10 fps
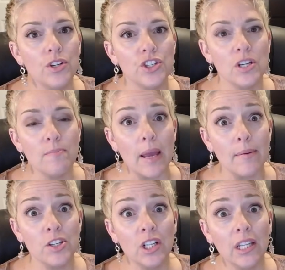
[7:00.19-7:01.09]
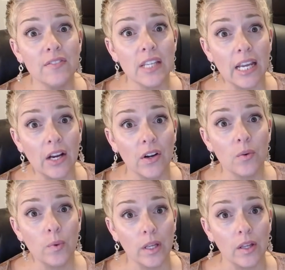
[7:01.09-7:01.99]
does she, maybe she leaves Aaron
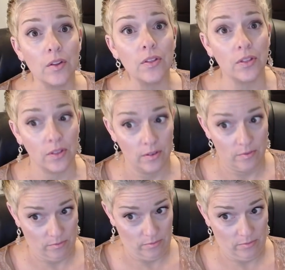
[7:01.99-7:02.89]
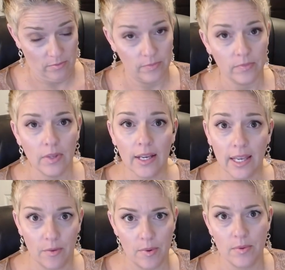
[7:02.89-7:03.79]
with, I
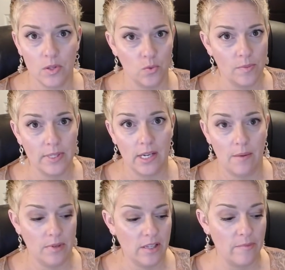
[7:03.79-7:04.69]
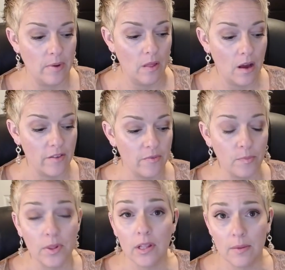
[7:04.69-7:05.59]
can't remember this woman's name to save my life,
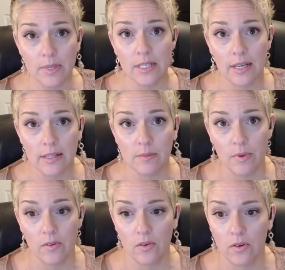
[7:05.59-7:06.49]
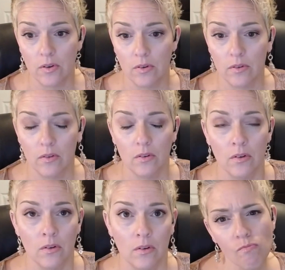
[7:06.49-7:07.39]
with Clementine's mother.
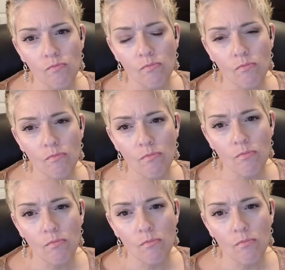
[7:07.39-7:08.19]
And I turned around for